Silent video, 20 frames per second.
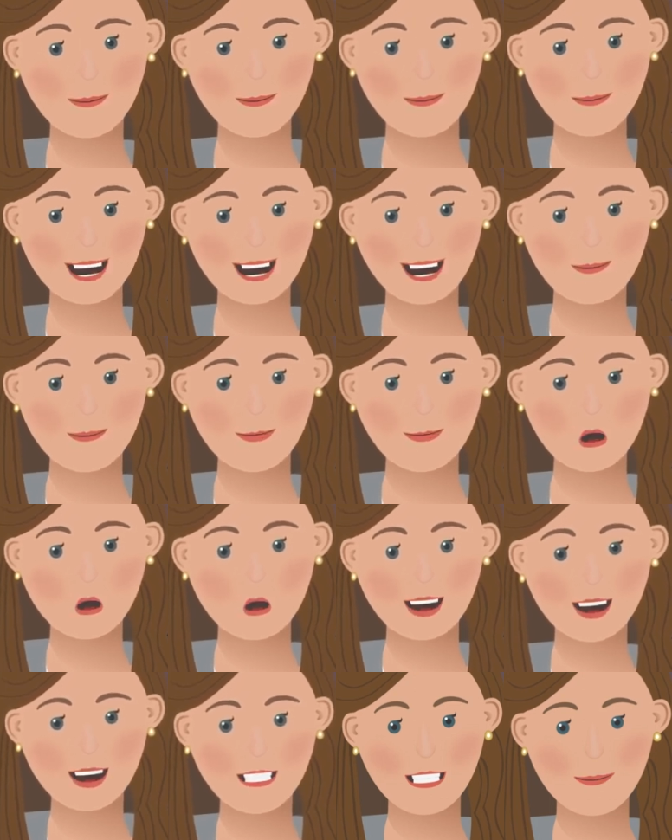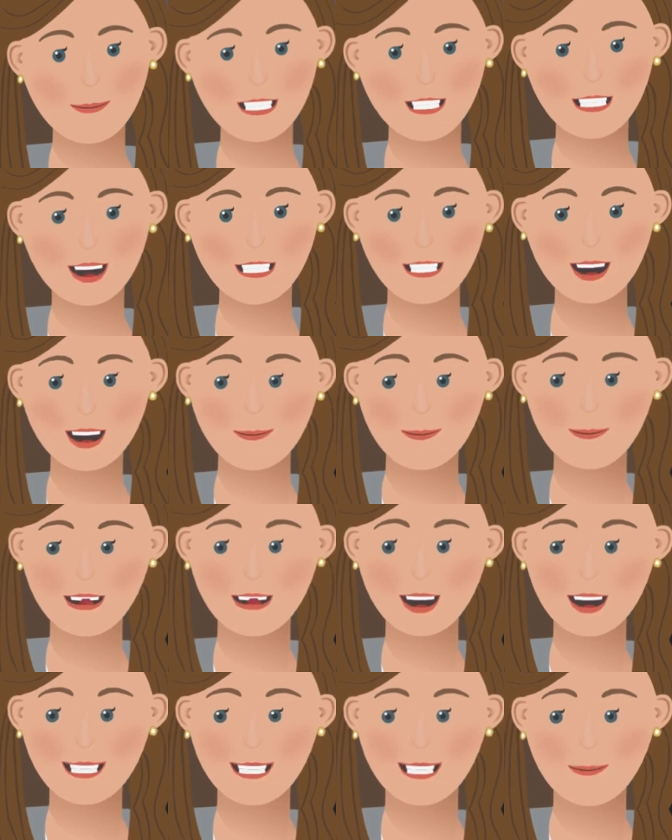Annual percentage rate does not
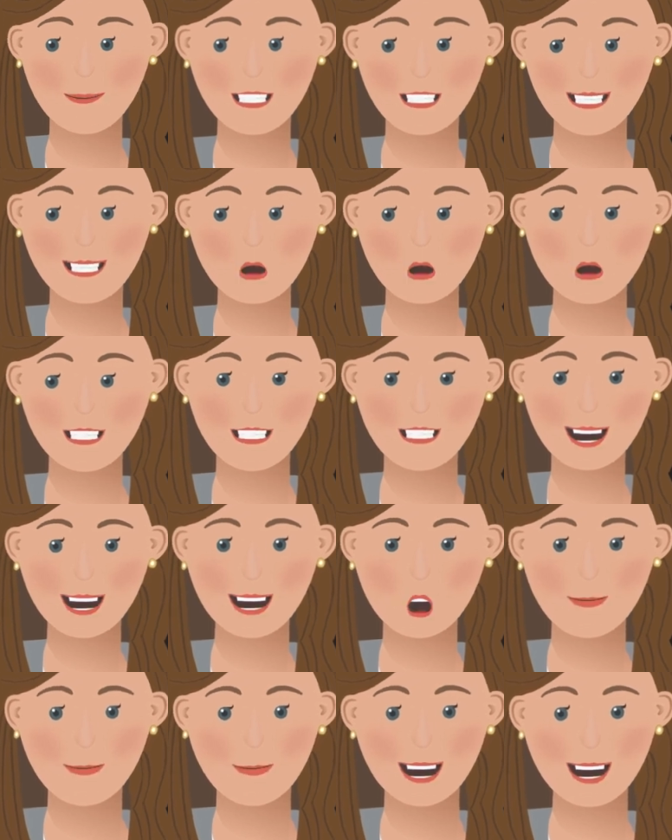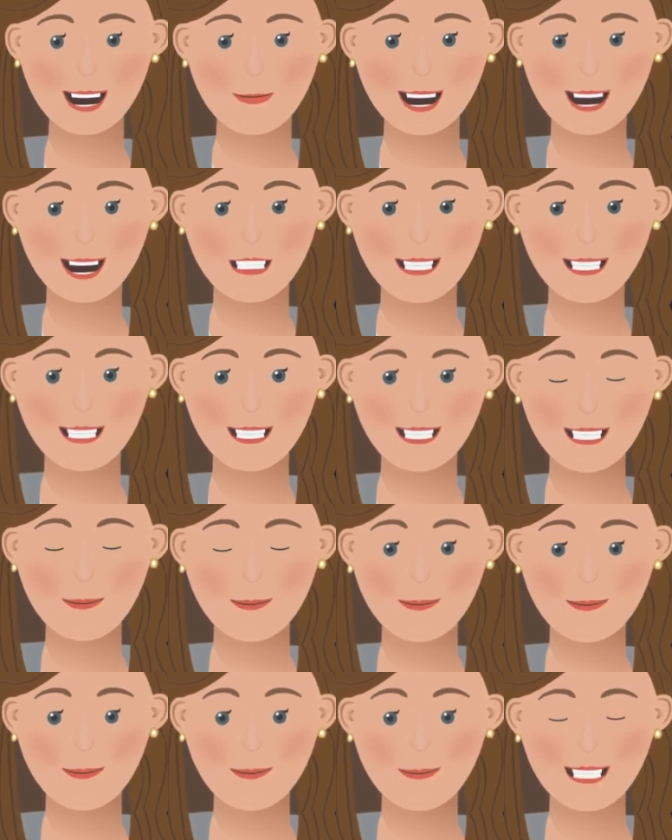mean the interest rate you pay once a year,
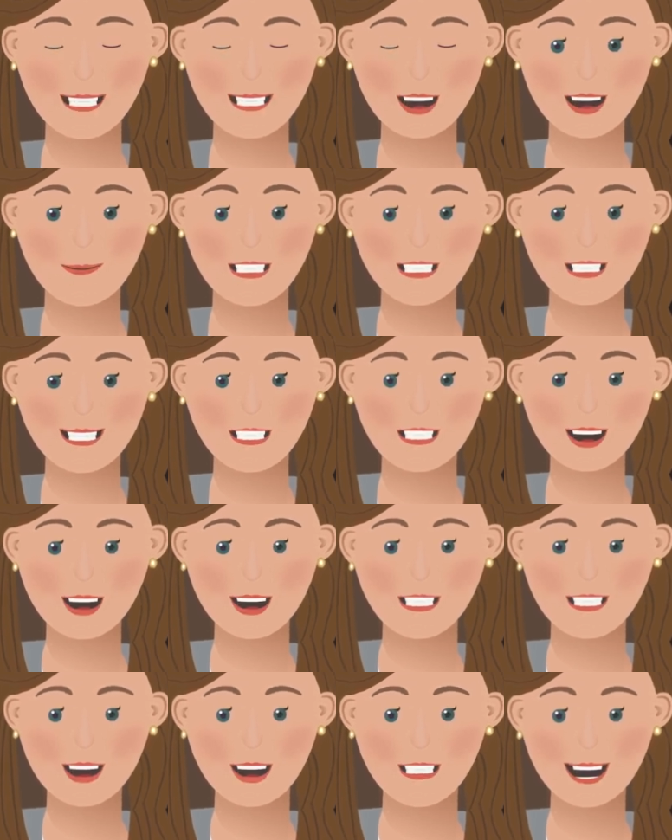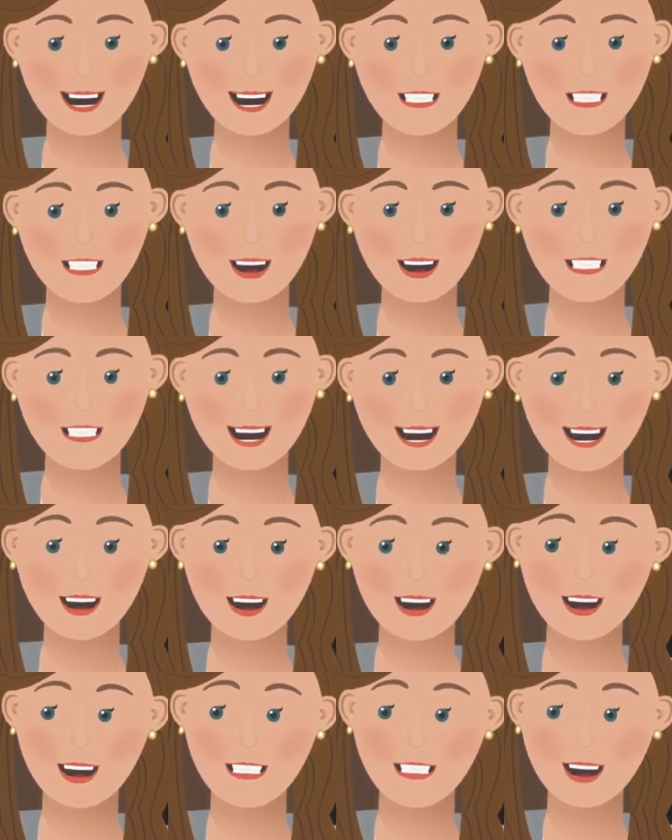because you don't just pay interest charges on
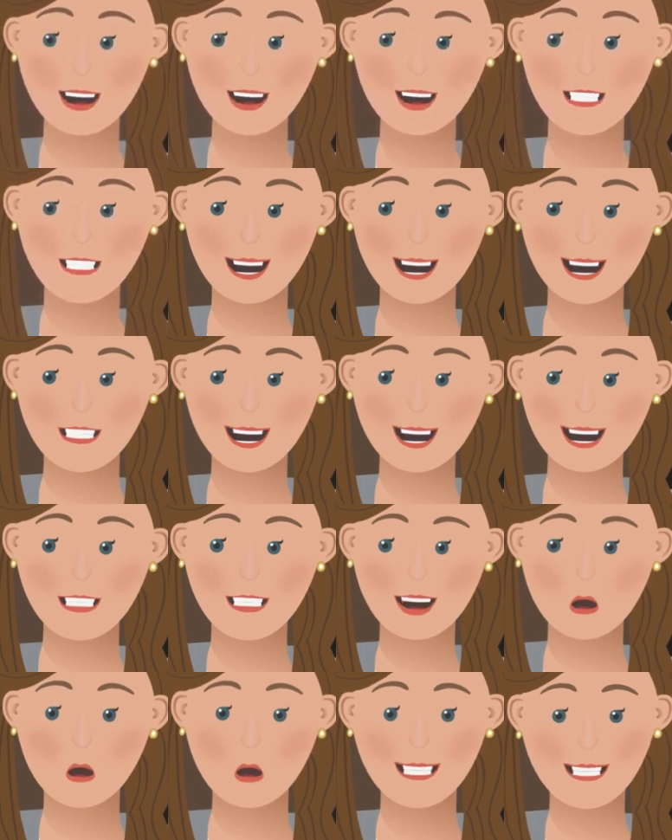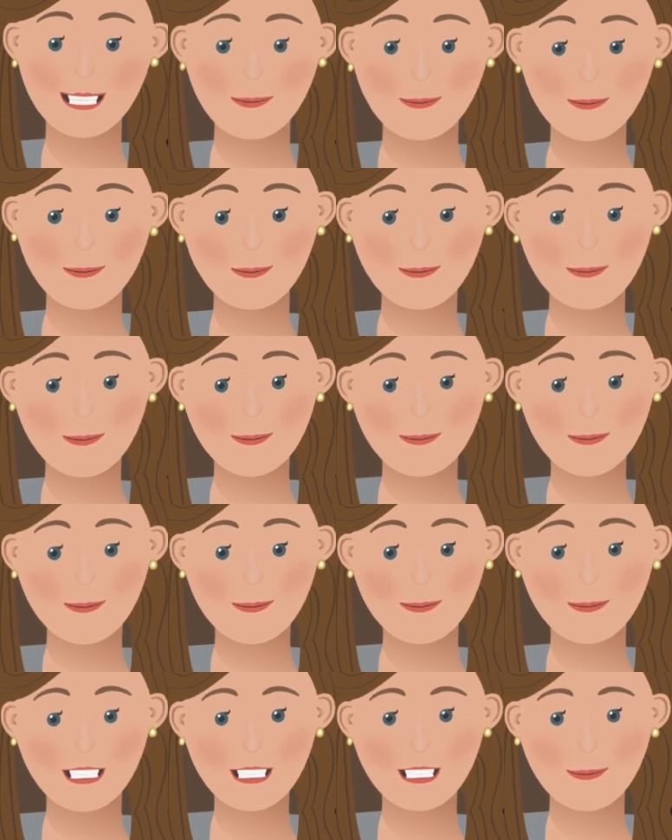a credit card once every year.
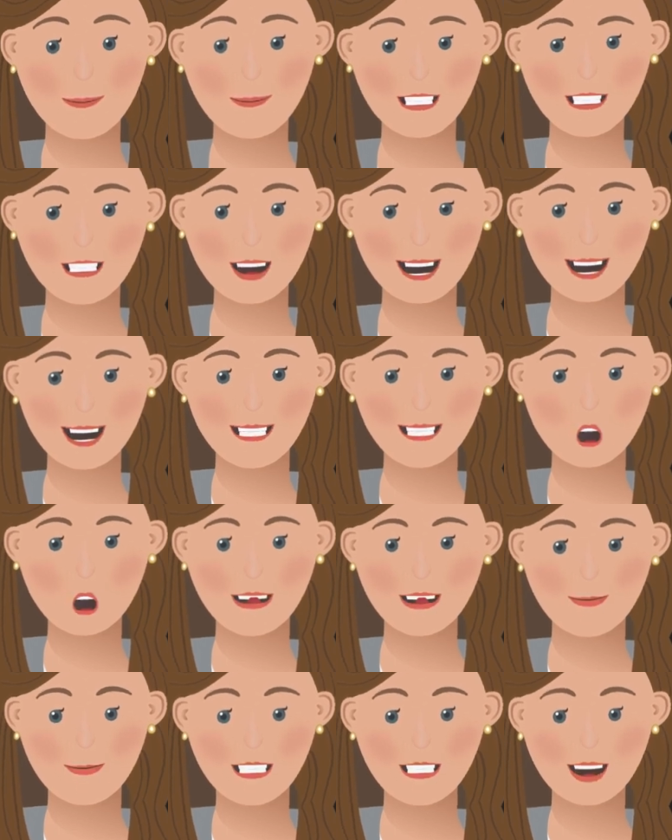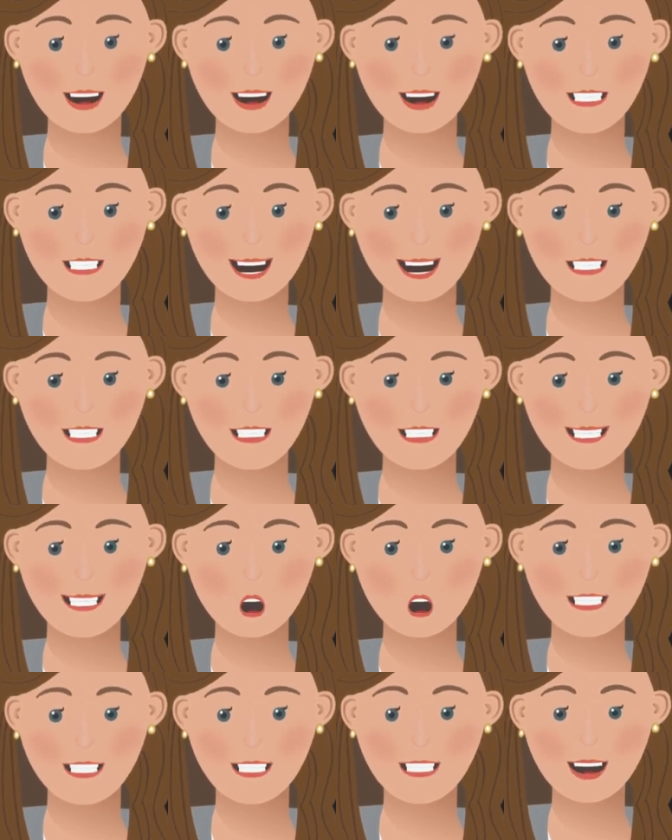But annual percentage rate is used
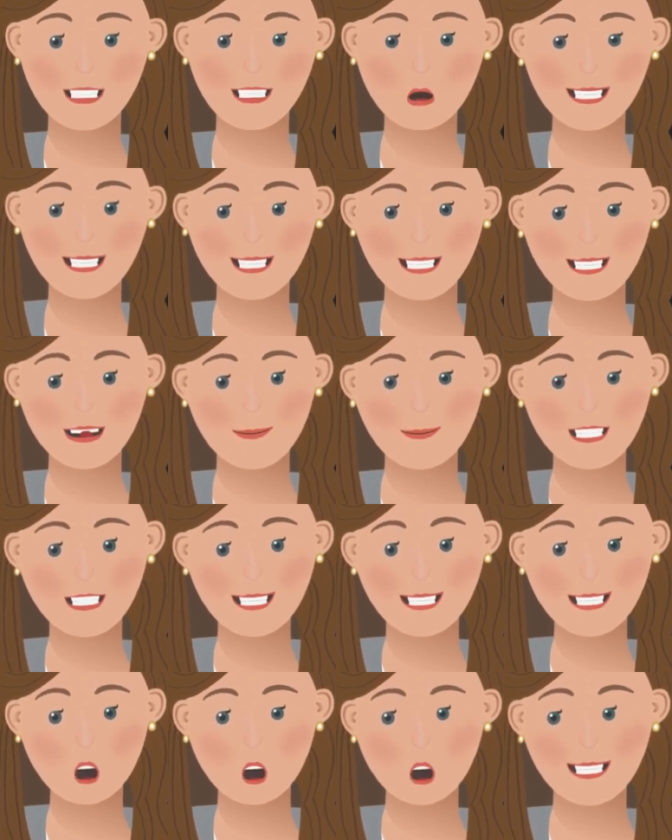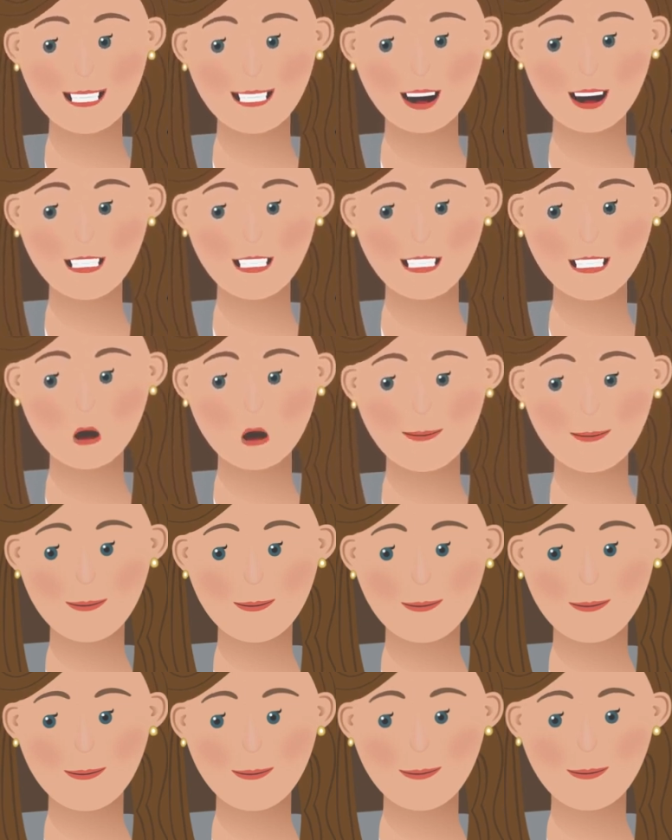to determine your daily interest rate,
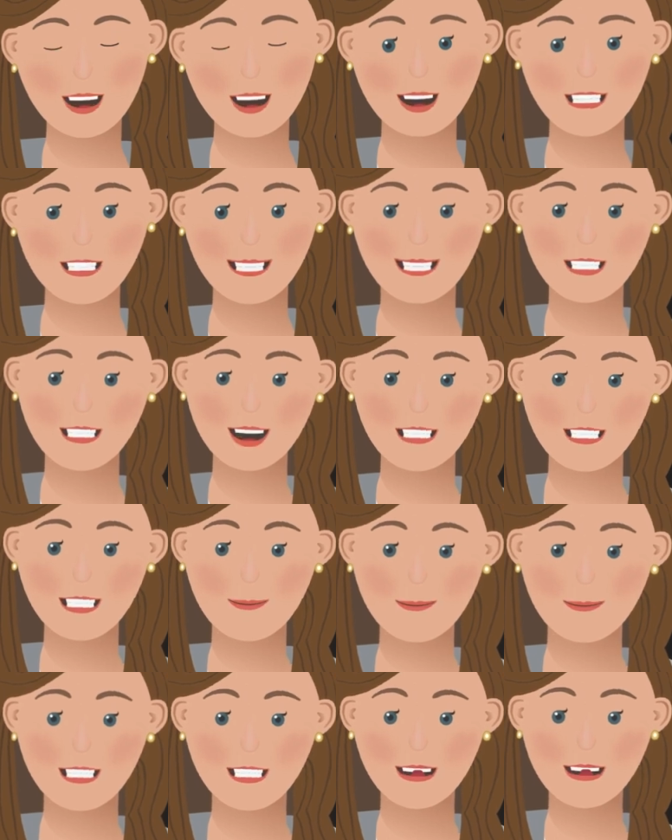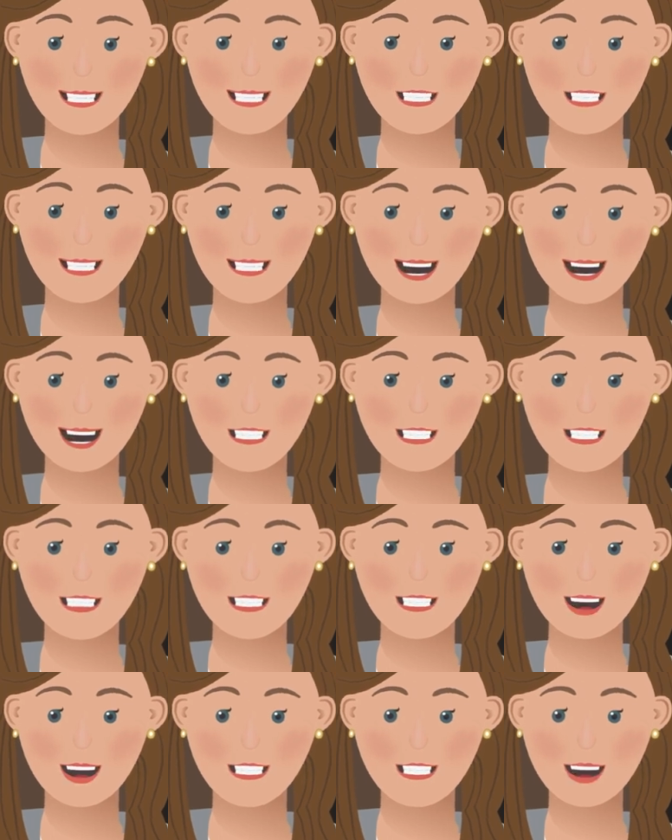which is used to calculate the interest
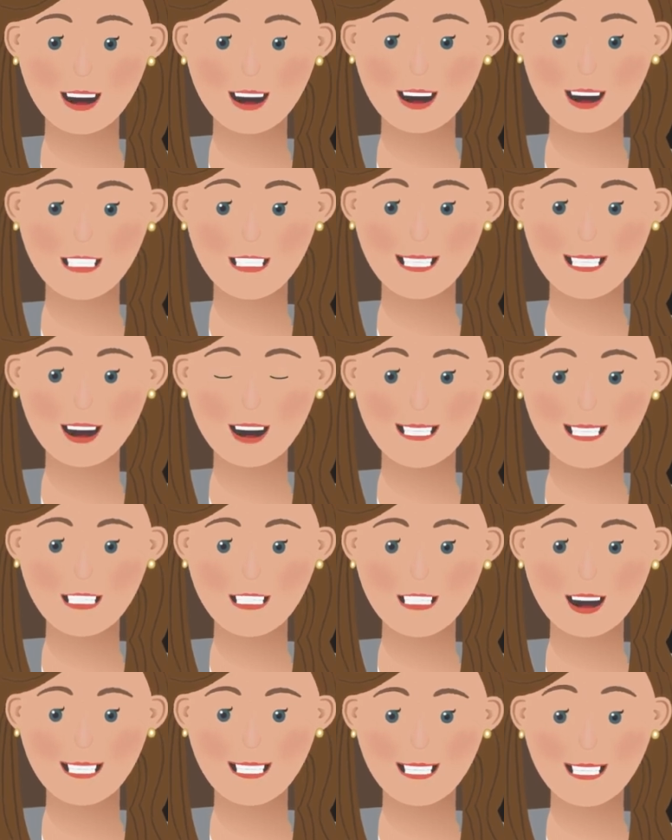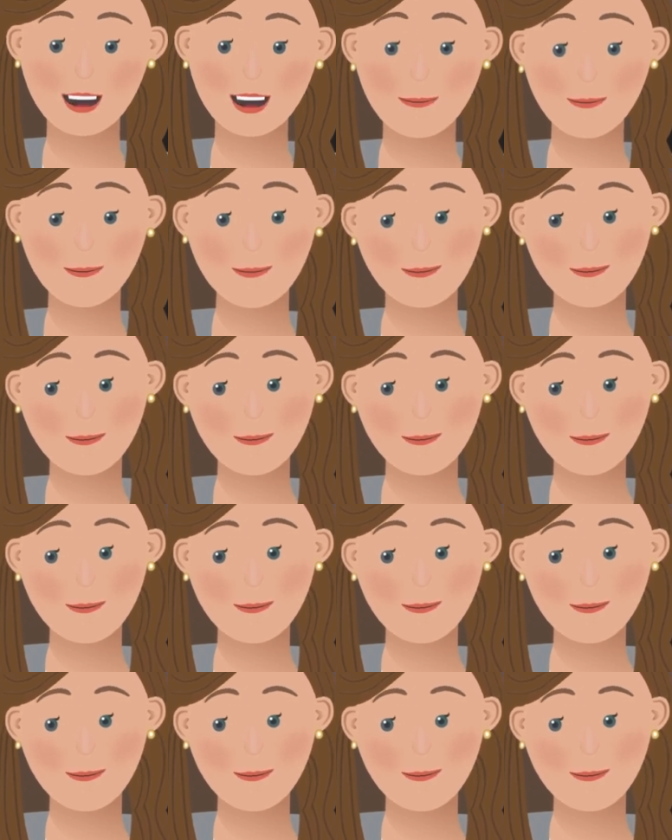charges listed on your statement.